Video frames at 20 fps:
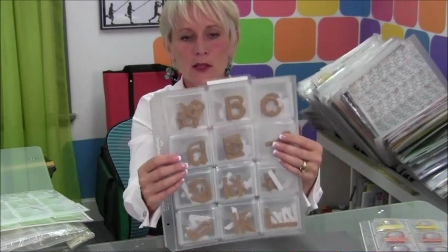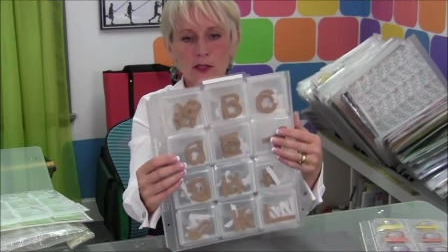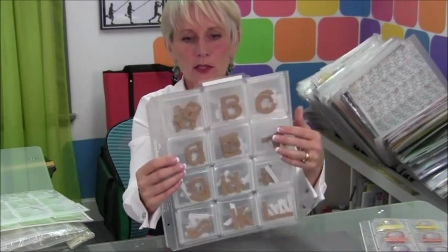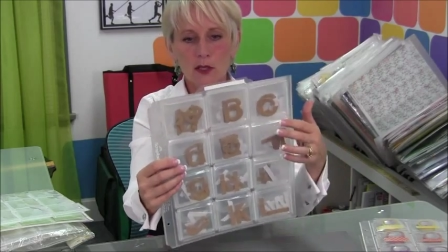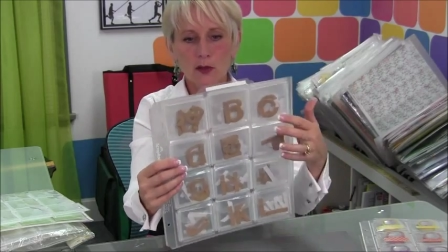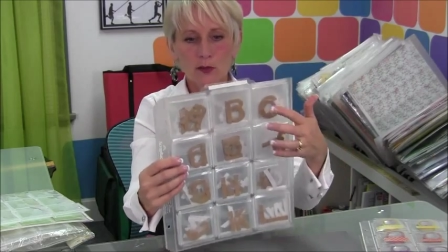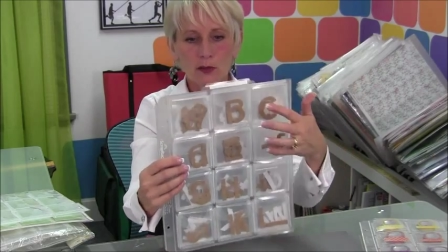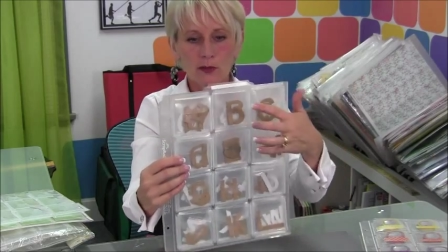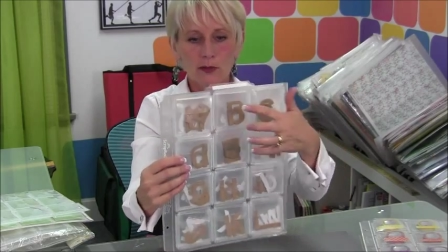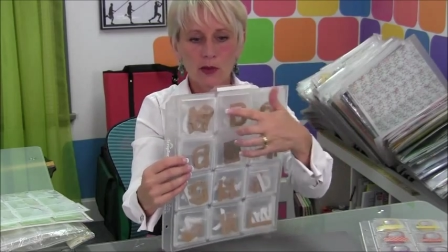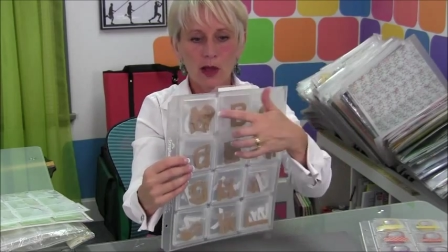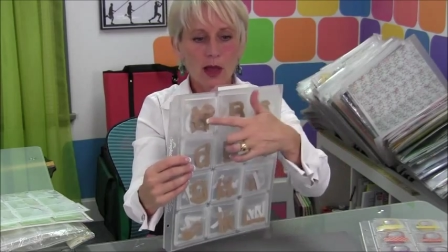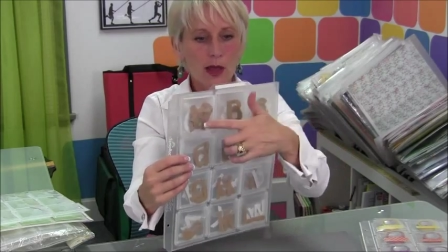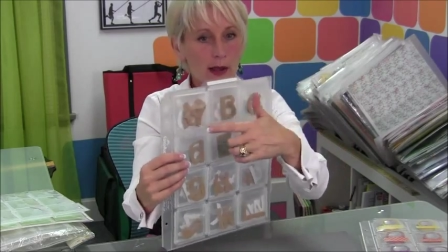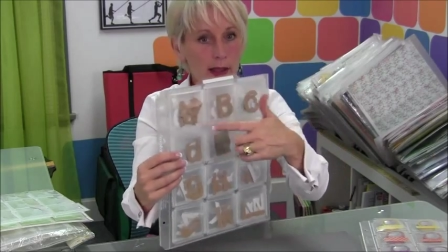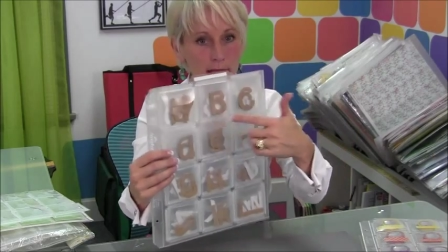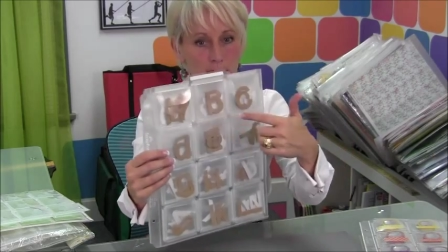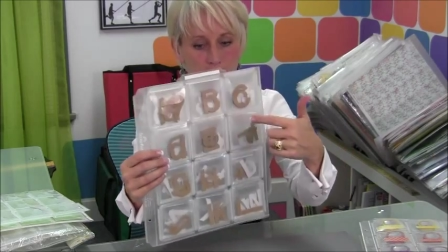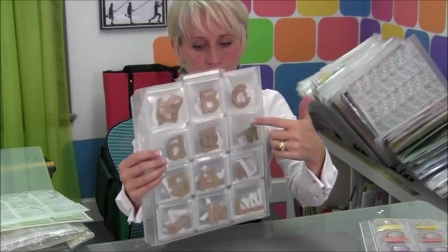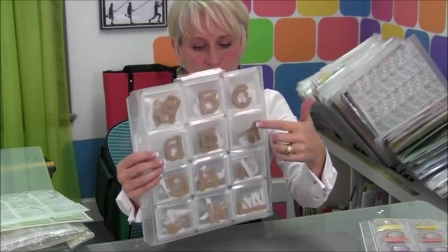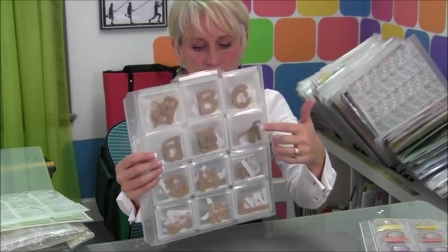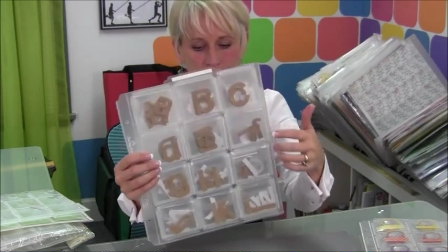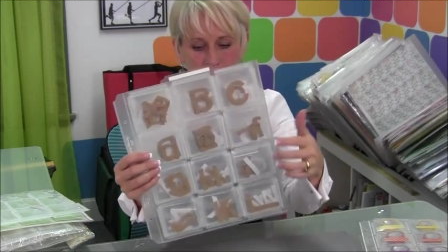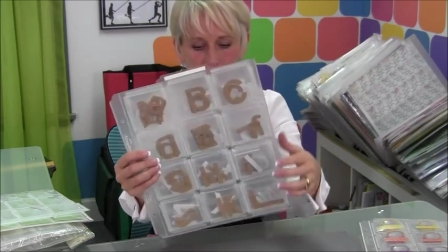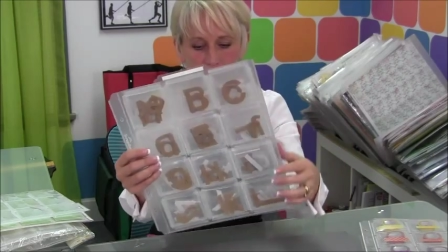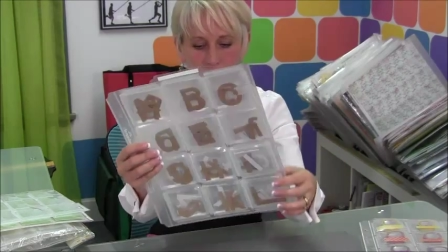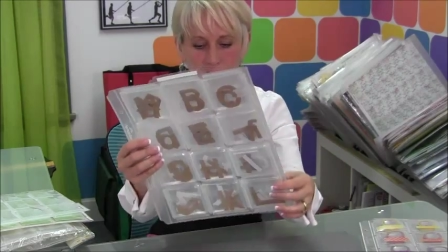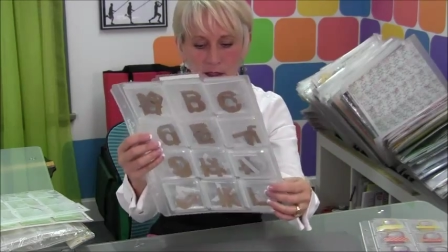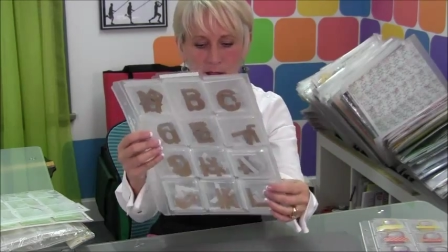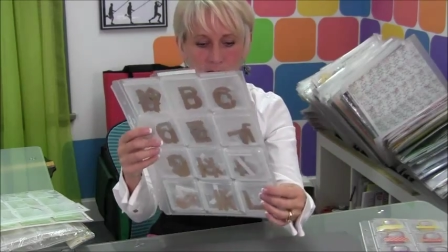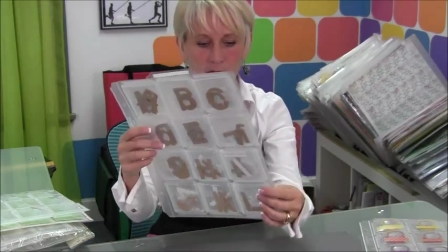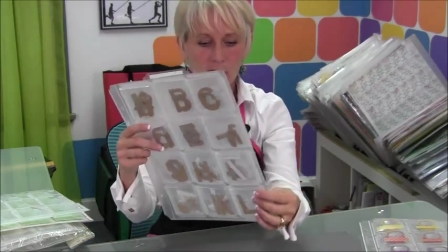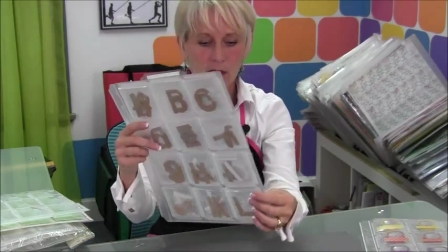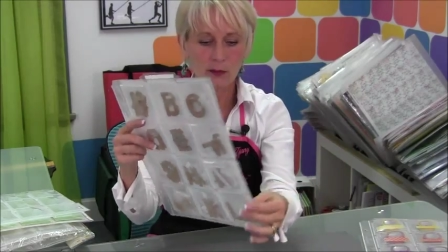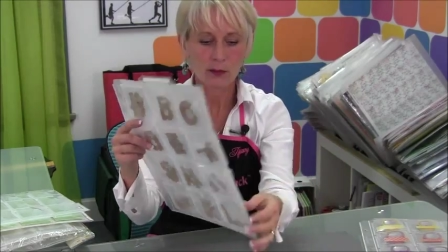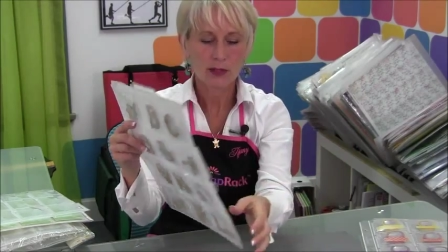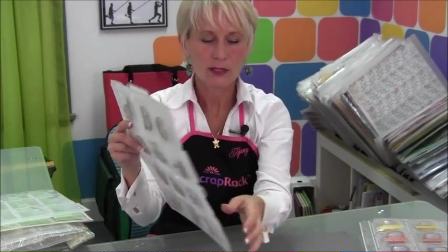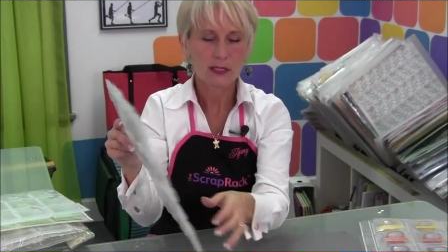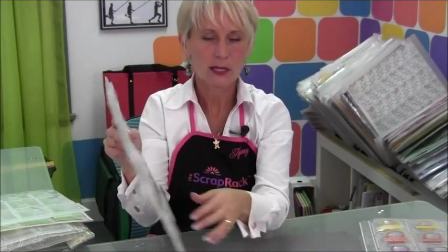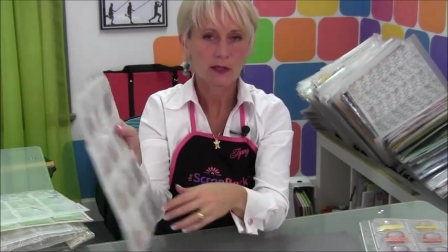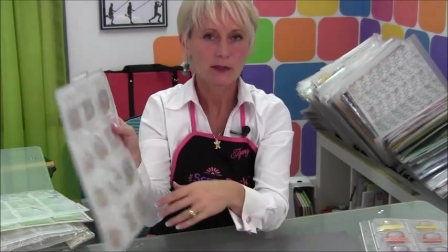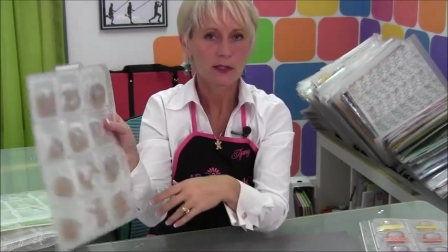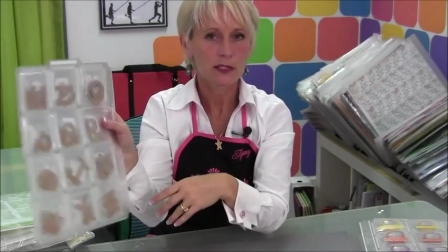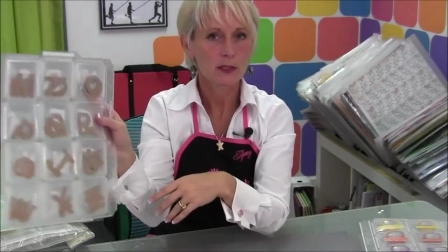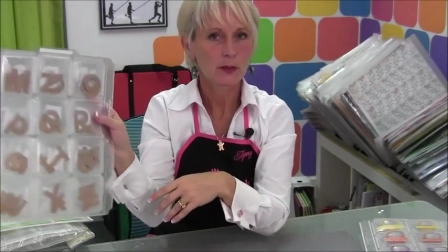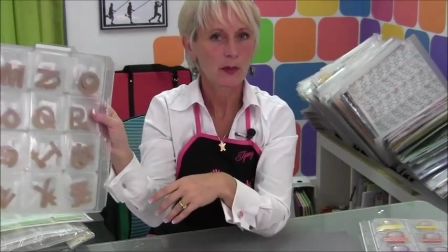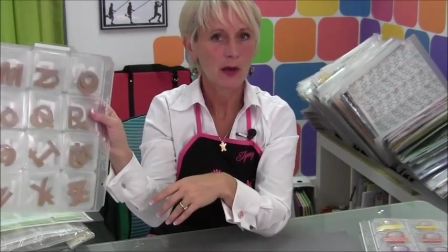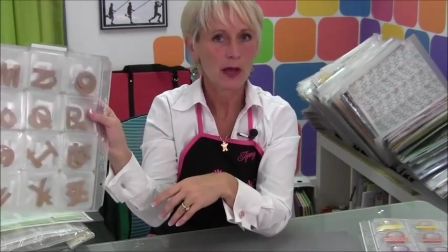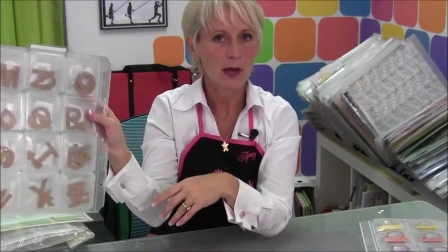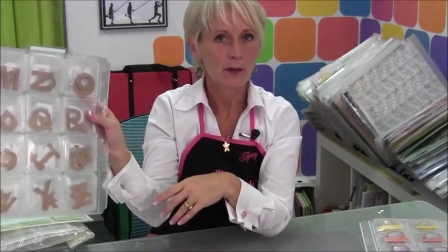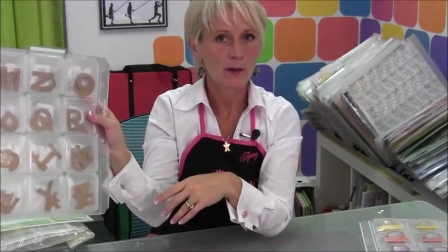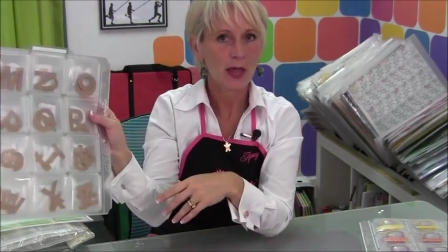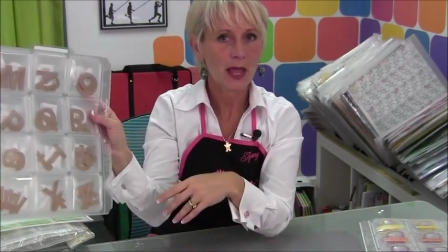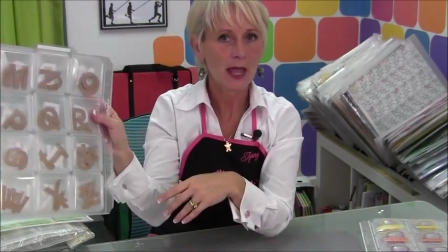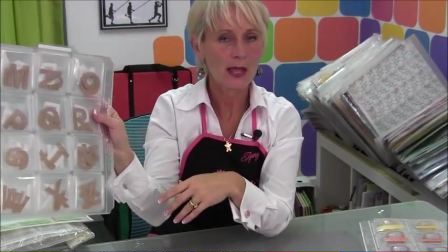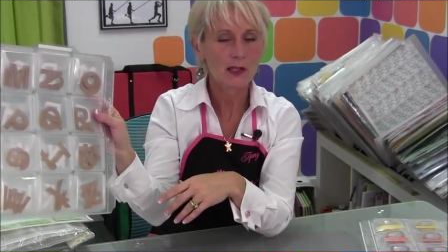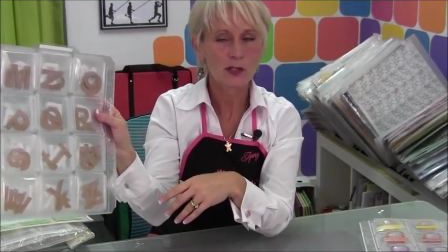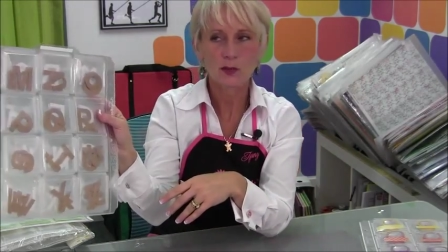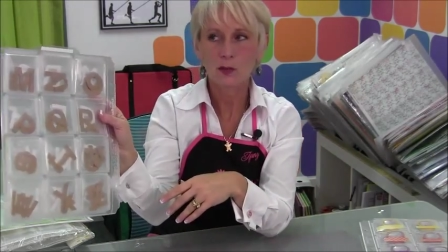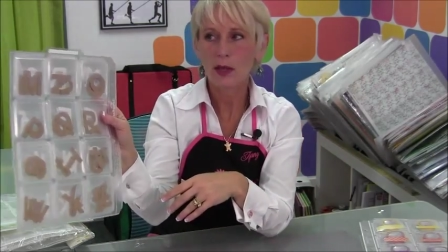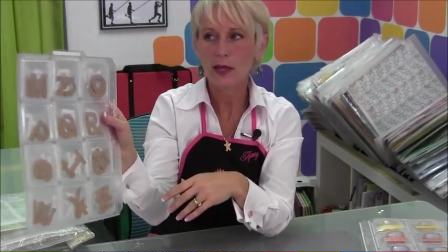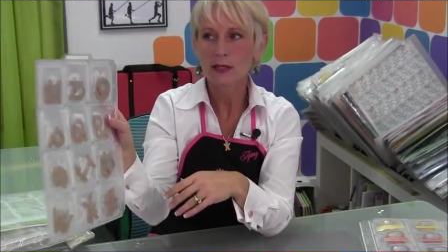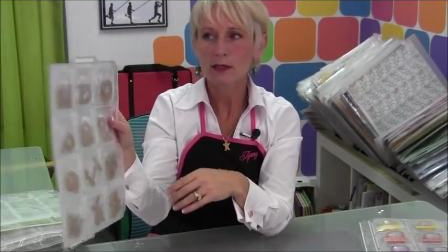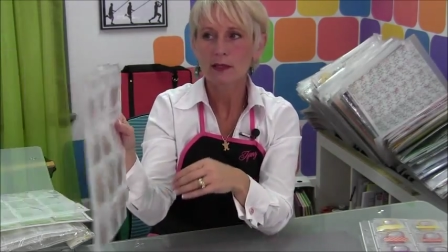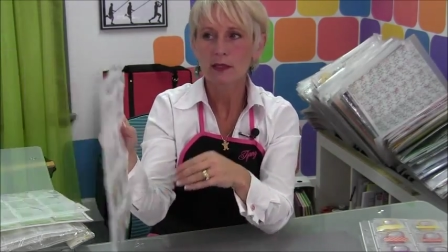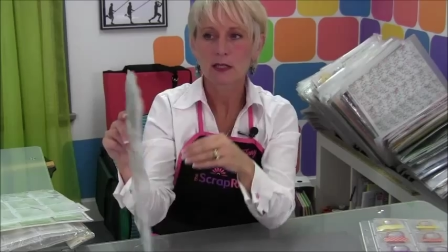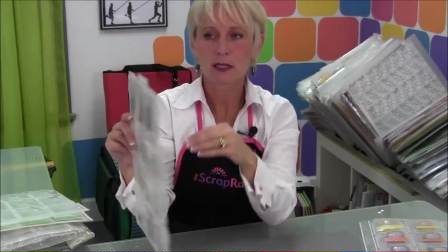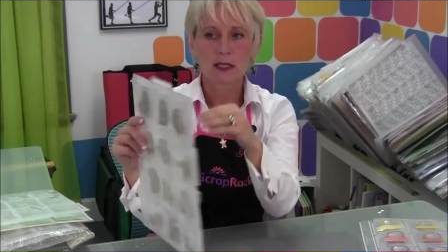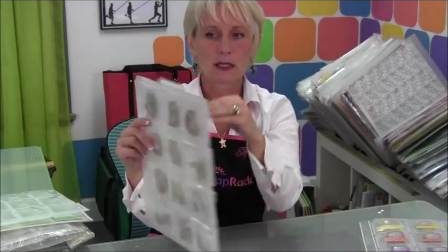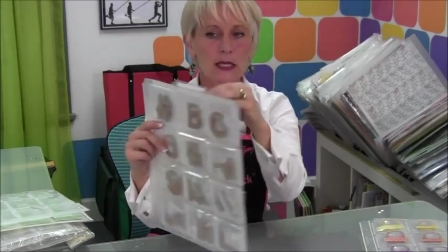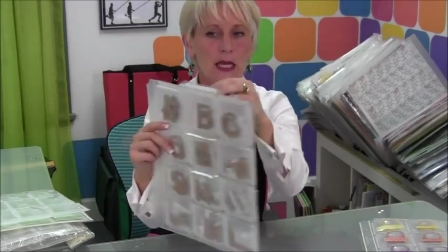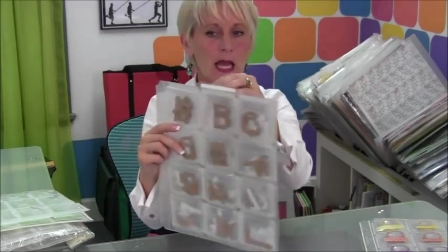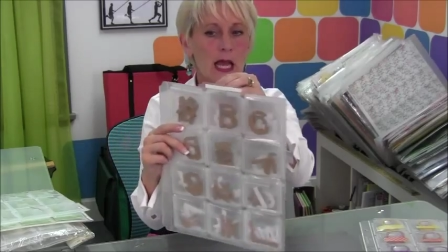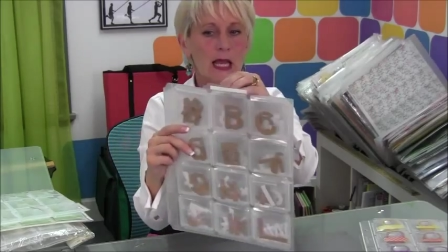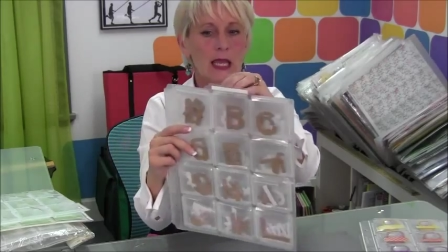So we've got ABC all the way down to the bottom, XYZ.